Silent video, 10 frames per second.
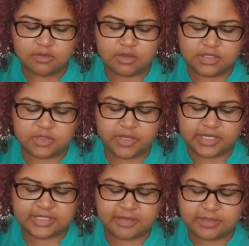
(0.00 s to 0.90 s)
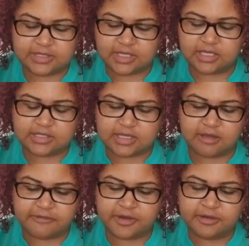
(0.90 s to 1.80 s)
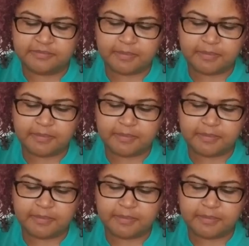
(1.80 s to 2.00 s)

Will this queen accept this king's offer?